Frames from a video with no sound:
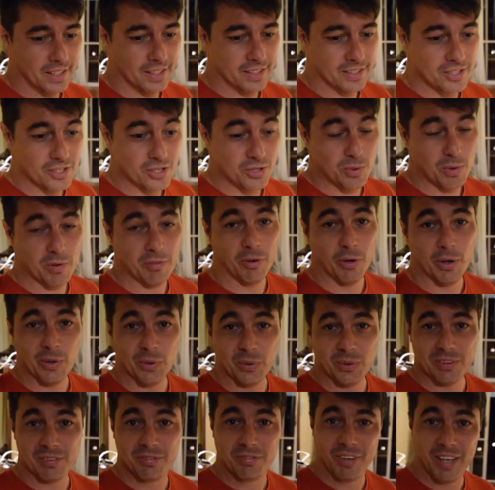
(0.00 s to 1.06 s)
just to avoid
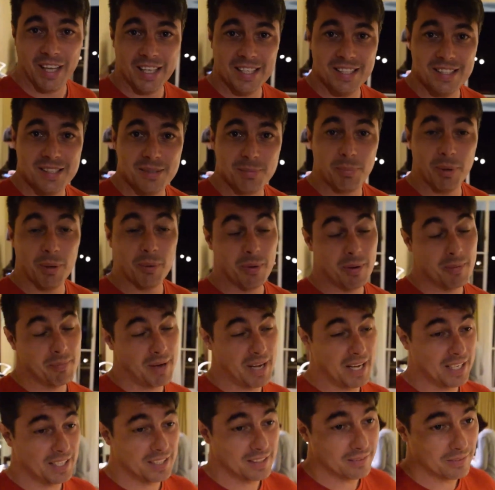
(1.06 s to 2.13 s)
all the floods, but we
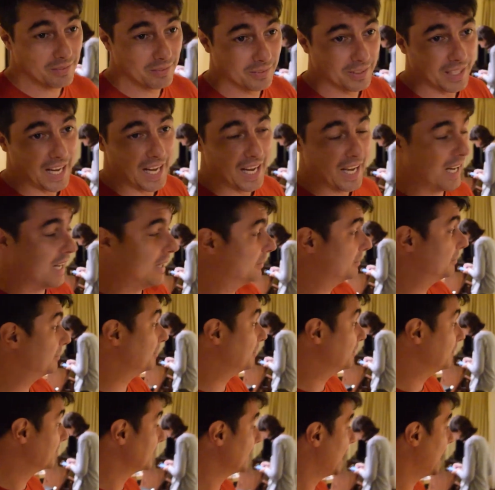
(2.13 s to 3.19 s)
made it.
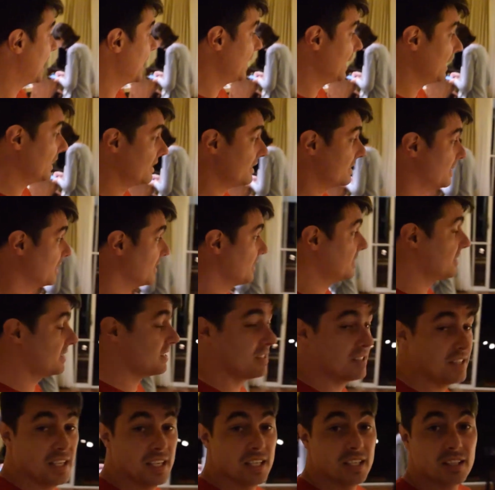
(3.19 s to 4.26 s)
And this
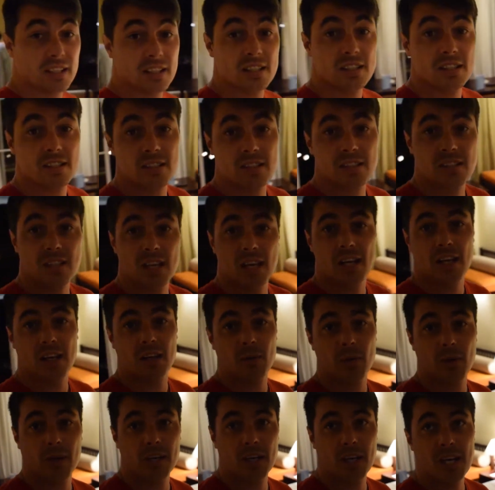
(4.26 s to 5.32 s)
is it. It's
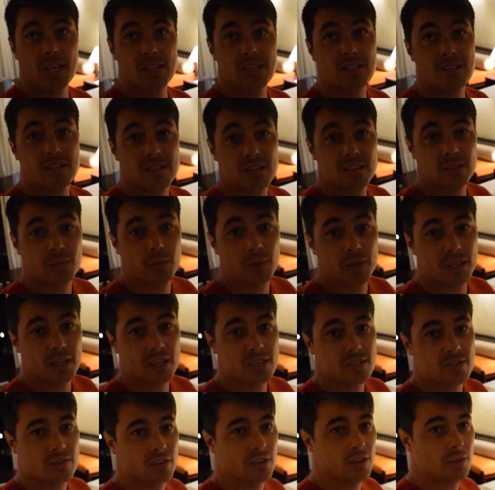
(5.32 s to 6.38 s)
quite a nice
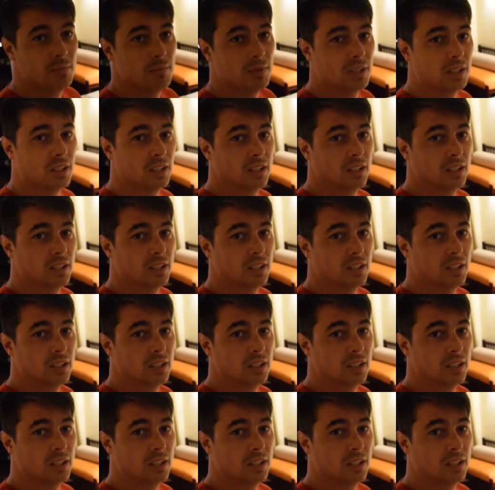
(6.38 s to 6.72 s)
room.